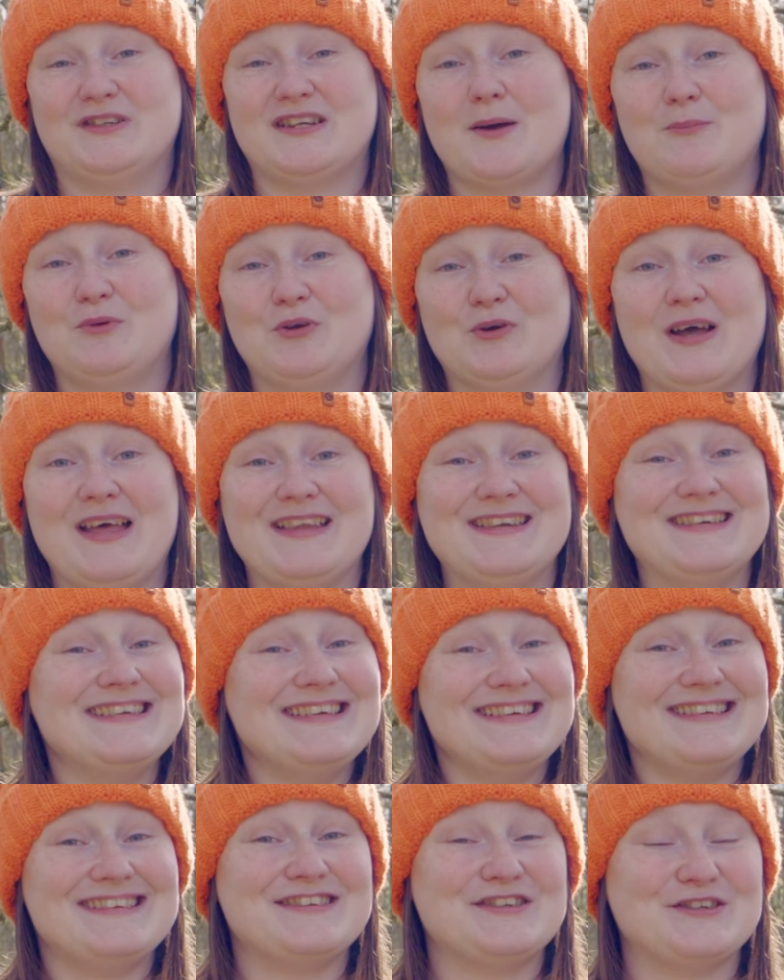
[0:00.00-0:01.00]
adapt your N
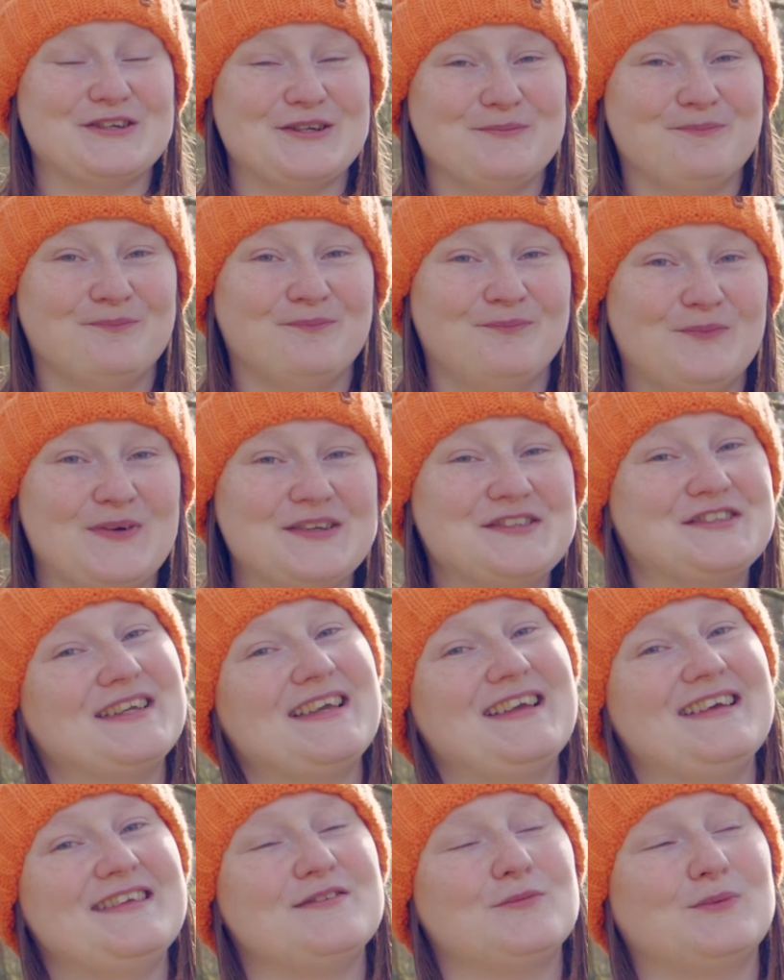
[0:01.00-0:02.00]
Ds to, which
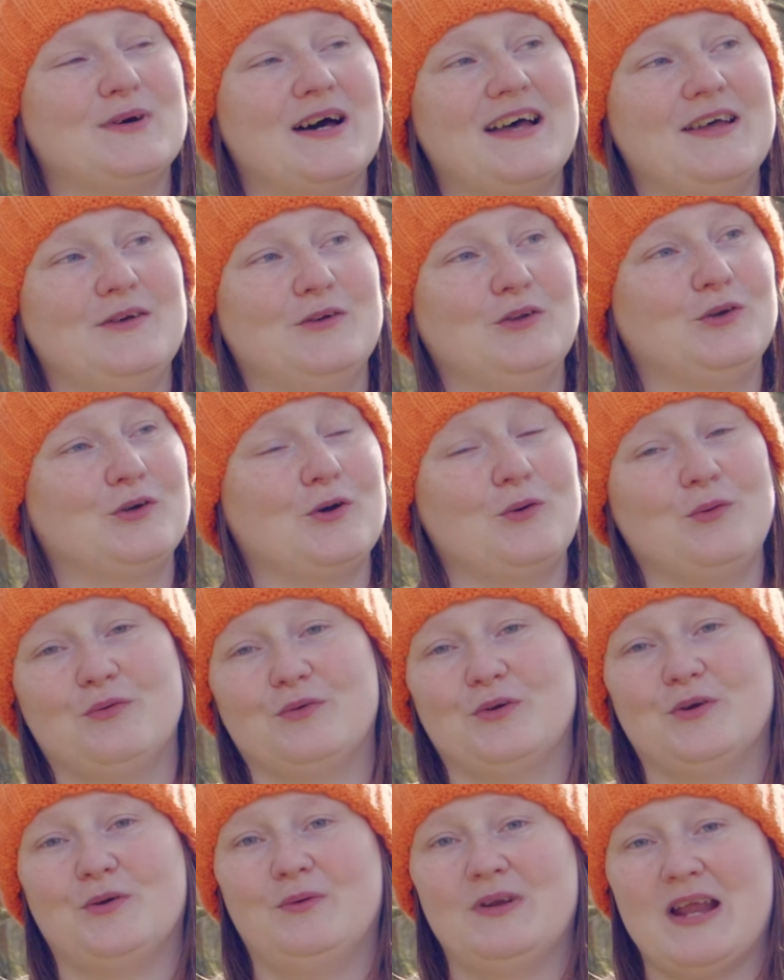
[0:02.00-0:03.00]
is what I'll go
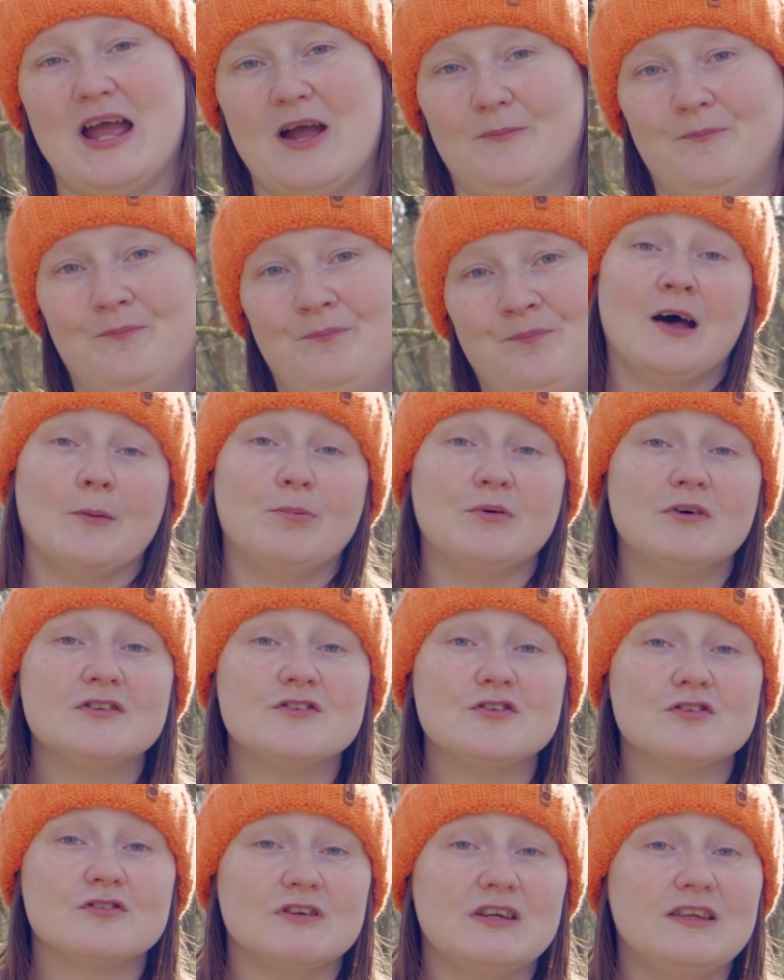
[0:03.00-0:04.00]
through now. I'll put
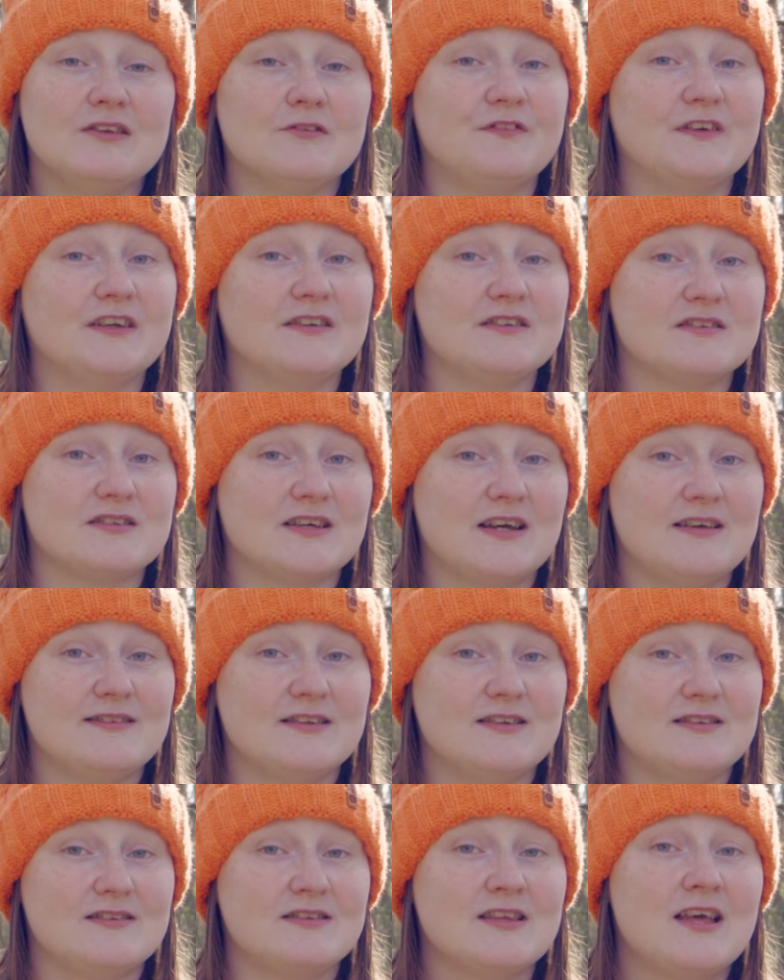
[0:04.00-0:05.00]
on screen the filter
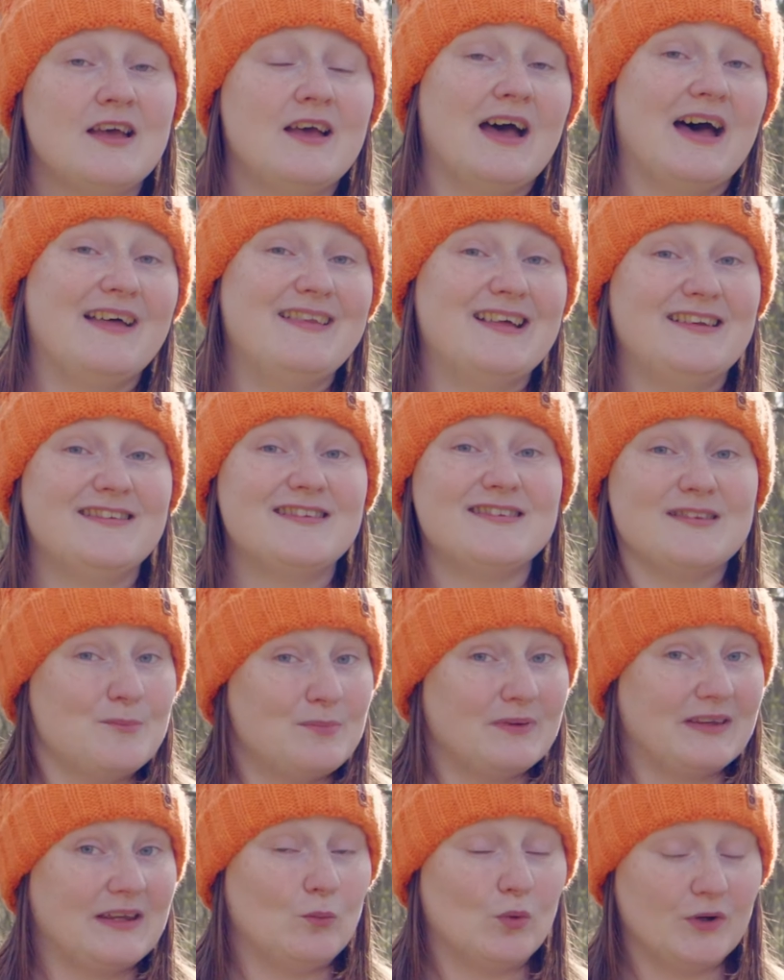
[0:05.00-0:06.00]
sizes, and then
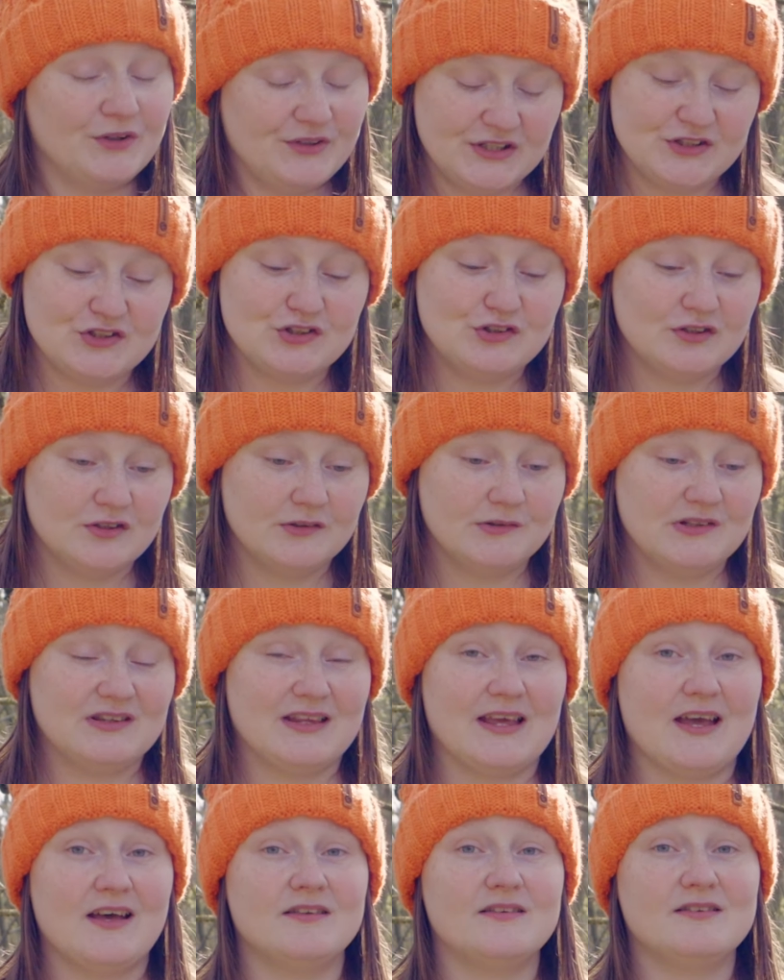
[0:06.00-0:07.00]
simply what you need to do is
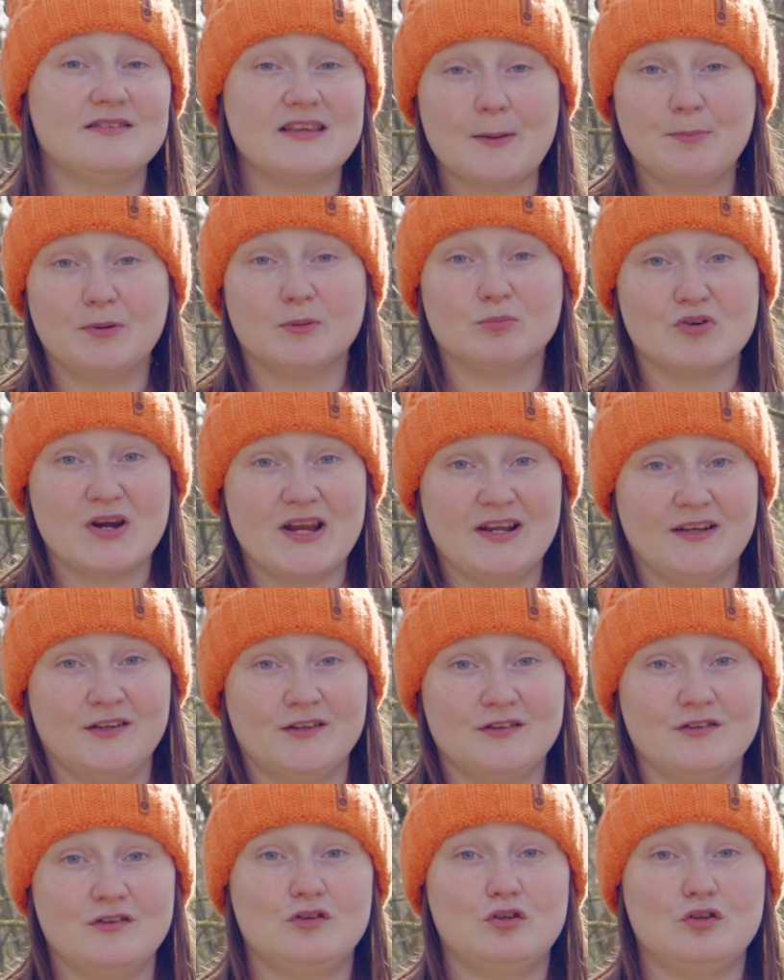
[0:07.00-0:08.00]
get step up rings